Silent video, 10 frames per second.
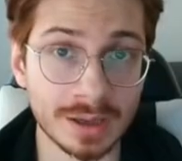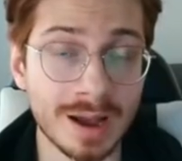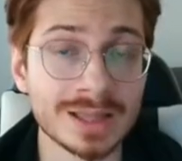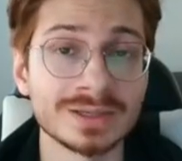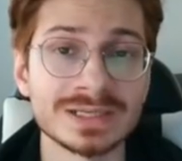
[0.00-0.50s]

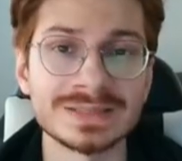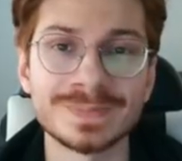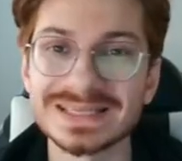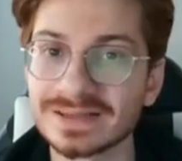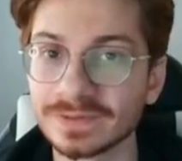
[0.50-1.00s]
under a
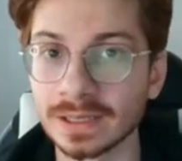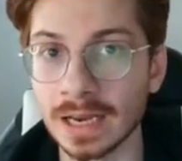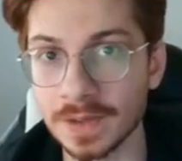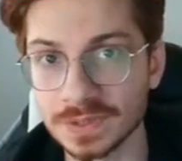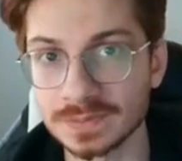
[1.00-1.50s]
specific
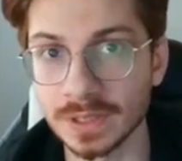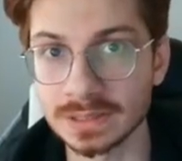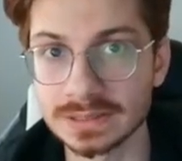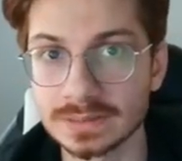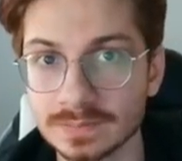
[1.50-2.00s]

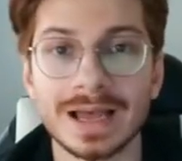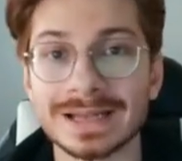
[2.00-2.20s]
namespace.